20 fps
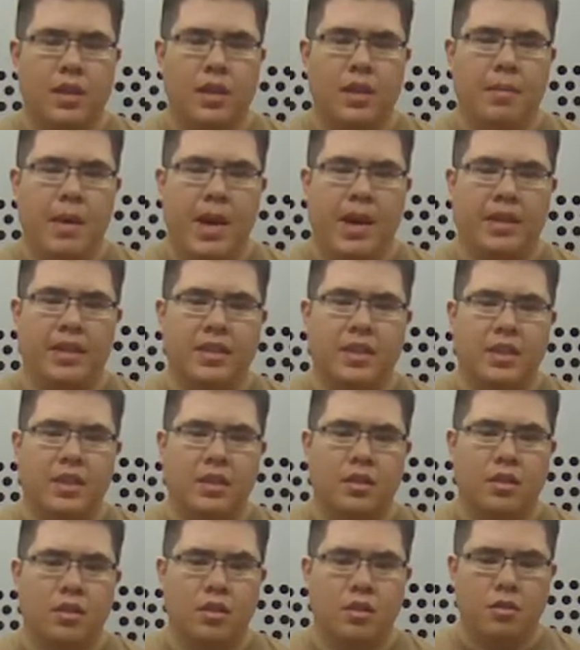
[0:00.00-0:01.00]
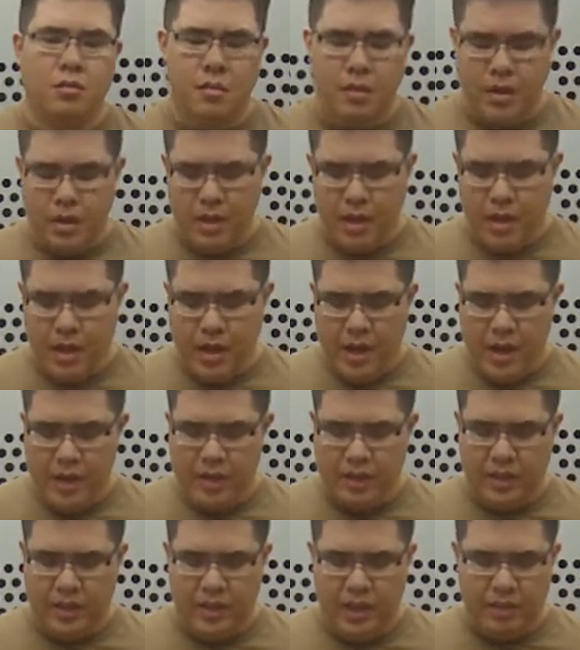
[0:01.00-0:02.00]
in the magazine tube, and
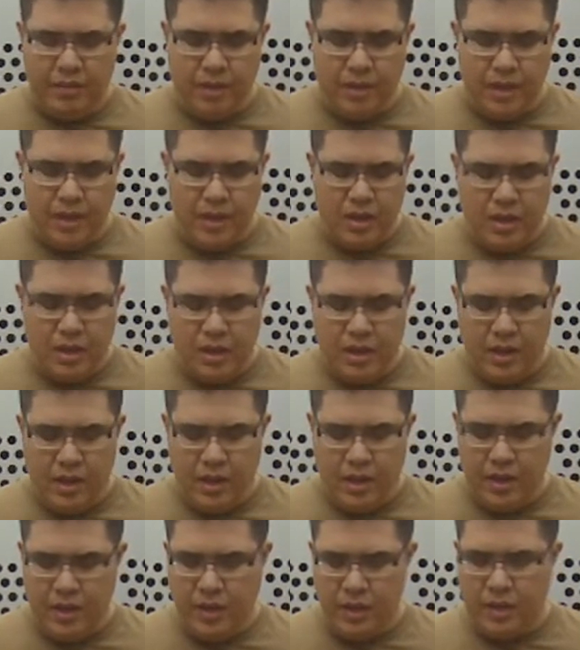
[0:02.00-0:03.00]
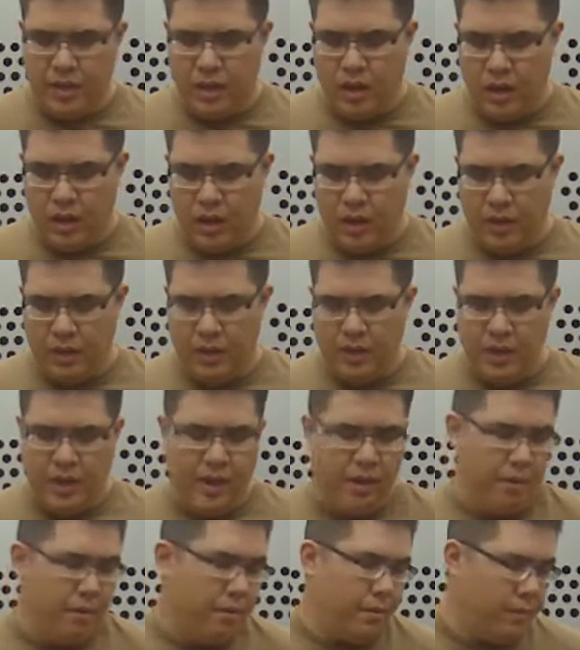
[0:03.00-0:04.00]
safety is on safe.
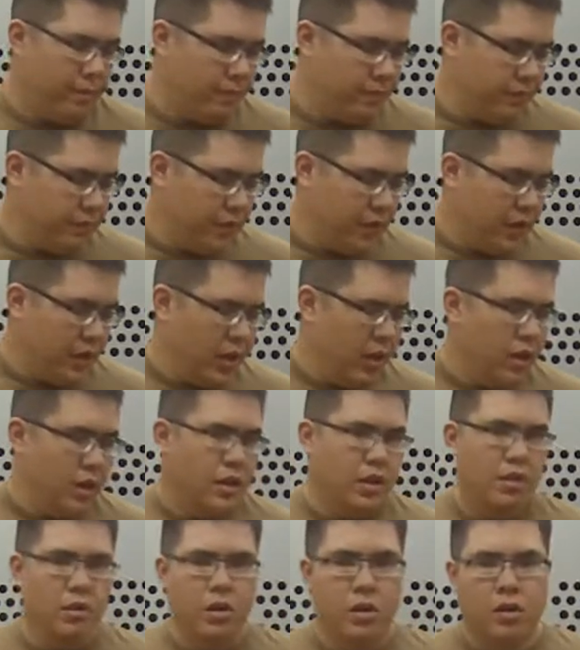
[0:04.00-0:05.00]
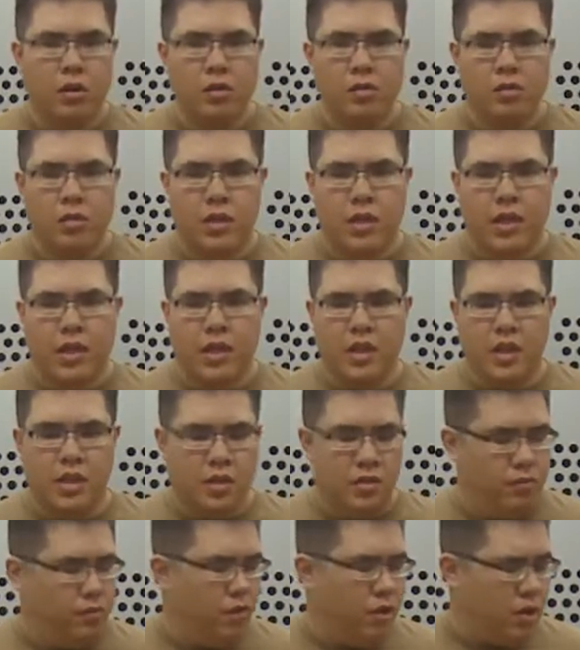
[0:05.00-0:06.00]
To go to
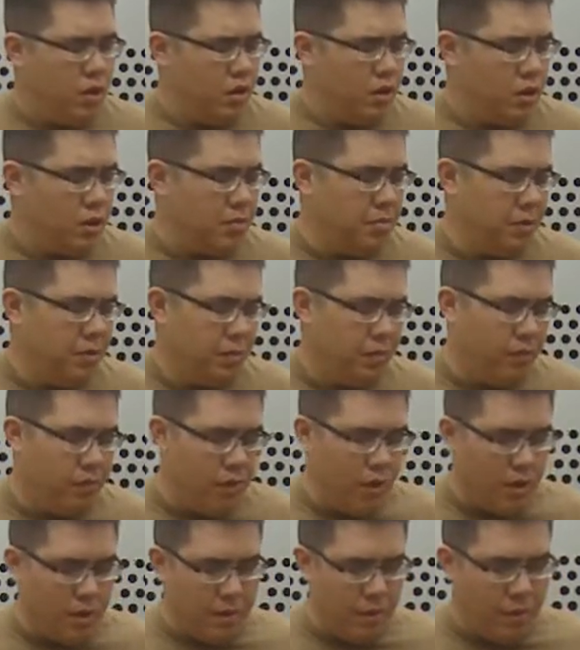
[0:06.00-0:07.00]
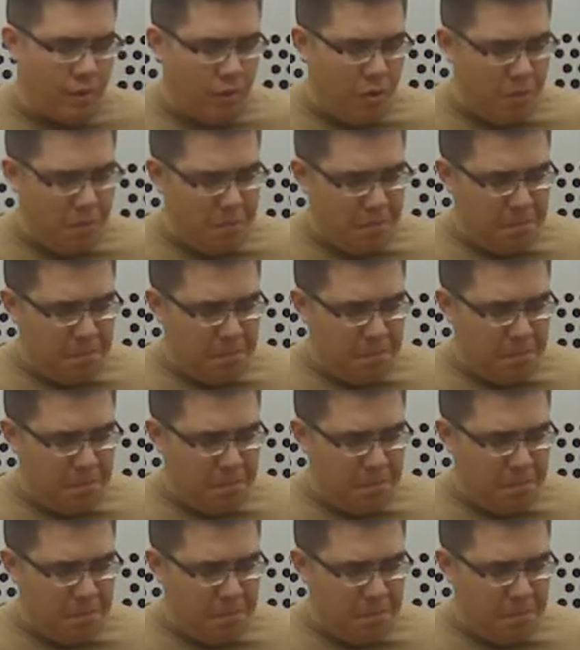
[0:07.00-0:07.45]
condition 4, just put the forearm 4.